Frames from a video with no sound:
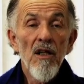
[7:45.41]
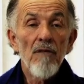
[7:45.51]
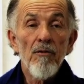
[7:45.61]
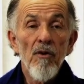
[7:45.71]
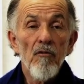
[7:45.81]

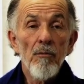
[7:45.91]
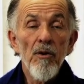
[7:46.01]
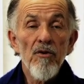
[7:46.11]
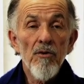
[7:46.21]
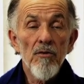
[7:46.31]
and for our
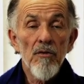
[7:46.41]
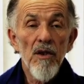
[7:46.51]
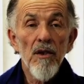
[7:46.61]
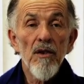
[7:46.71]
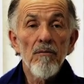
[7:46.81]
spiritual
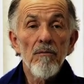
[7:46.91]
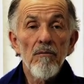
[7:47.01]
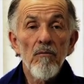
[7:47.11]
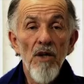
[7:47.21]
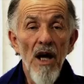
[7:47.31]

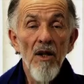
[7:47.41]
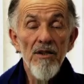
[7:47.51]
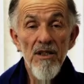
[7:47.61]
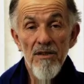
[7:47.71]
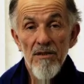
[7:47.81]

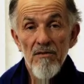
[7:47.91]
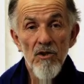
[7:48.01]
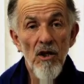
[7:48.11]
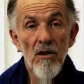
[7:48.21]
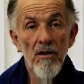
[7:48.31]
realities,
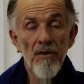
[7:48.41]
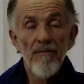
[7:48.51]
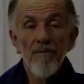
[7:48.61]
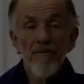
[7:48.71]
inshallah.